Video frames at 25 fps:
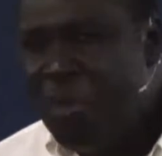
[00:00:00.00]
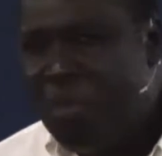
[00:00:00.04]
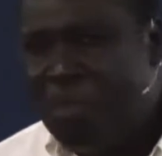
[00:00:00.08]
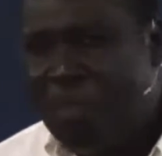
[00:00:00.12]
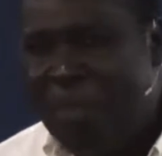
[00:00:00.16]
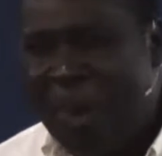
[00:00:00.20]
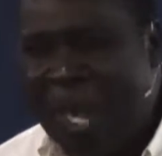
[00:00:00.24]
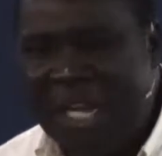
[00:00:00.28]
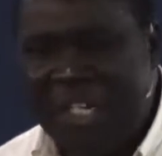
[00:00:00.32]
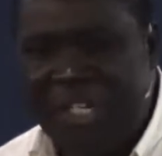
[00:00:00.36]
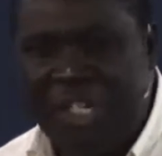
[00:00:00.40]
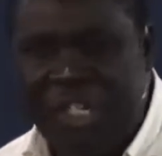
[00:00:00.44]
you
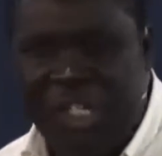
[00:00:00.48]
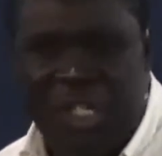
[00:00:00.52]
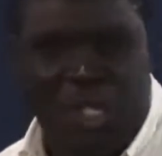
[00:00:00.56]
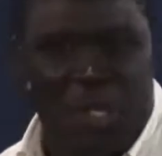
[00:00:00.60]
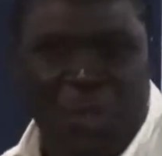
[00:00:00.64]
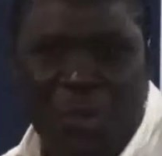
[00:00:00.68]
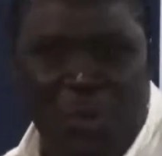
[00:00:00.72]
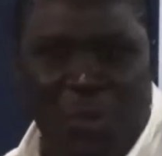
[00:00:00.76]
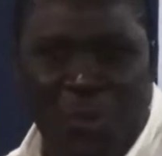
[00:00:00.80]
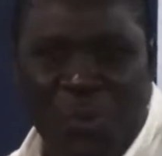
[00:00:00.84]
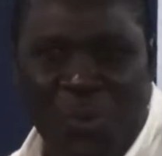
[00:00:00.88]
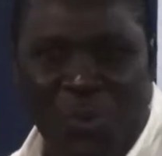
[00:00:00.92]

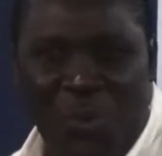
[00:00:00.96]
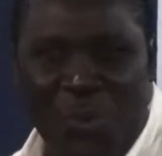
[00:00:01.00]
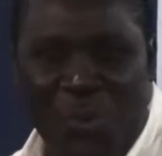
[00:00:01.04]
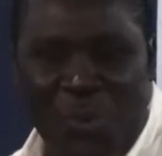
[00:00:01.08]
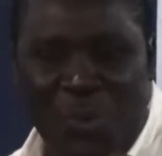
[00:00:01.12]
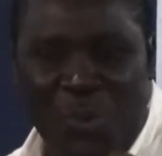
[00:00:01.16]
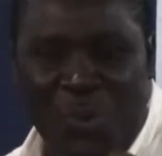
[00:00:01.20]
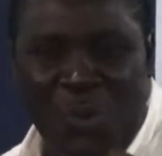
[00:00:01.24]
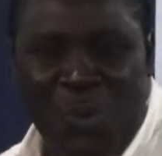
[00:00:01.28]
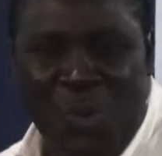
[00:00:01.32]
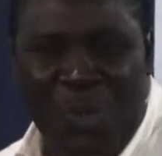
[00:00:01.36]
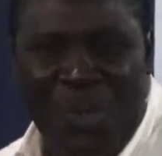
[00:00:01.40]
pursue.
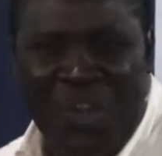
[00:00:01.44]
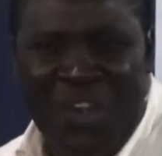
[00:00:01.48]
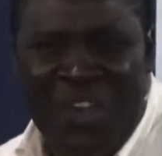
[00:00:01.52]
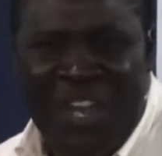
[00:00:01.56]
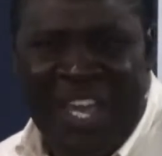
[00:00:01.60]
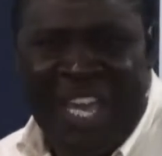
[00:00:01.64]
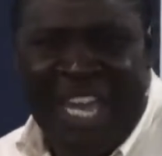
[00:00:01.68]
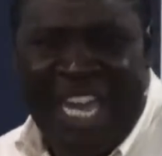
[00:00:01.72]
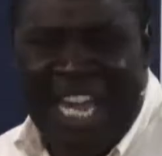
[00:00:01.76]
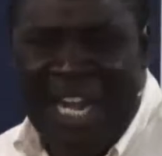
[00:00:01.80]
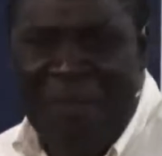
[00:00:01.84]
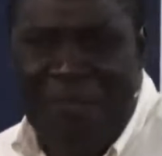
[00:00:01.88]

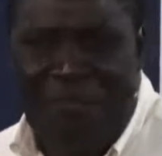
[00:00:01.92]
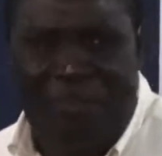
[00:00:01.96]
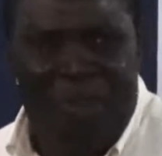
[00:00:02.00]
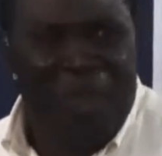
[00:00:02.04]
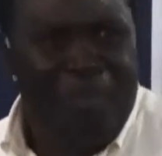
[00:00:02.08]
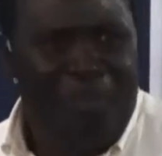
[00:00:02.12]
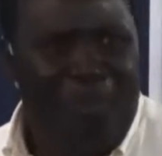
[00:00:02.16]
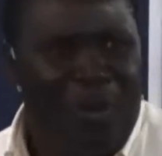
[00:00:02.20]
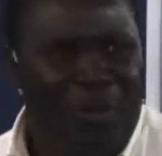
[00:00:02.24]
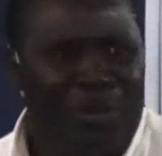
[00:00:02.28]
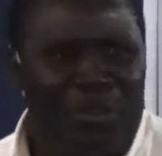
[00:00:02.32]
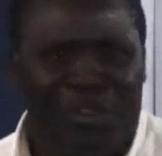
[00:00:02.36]
And
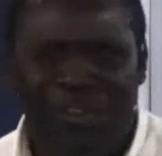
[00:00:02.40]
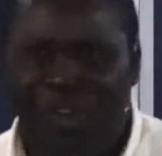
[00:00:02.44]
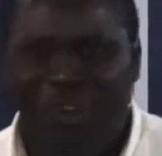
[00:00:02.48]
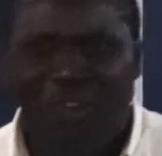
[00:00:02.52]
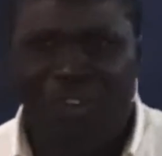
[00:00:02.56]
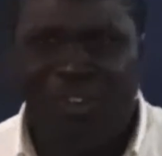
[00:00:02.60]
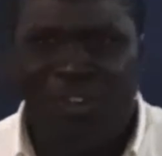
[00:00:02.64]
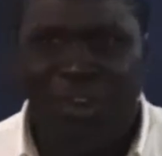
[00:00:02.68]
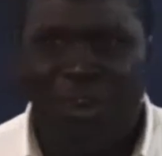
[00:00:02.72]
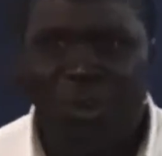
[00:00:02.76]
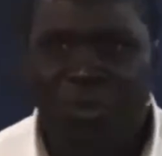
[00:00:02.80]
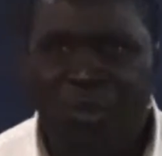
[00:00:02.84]
people
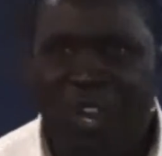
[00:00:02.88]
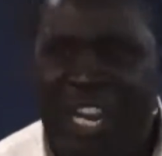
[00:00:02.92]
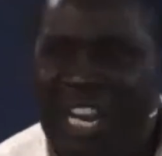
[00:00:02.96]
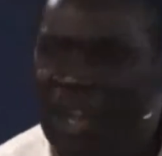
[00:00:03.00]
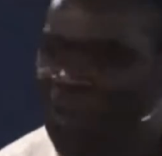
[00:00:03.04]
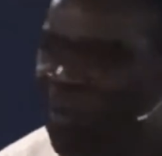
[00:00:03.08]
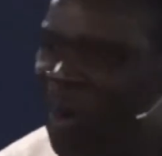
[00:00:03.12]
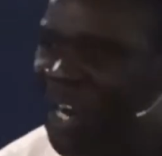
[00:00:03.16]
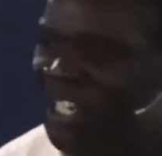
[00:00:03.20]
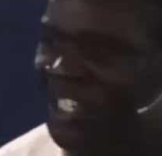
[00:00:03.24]
don't know really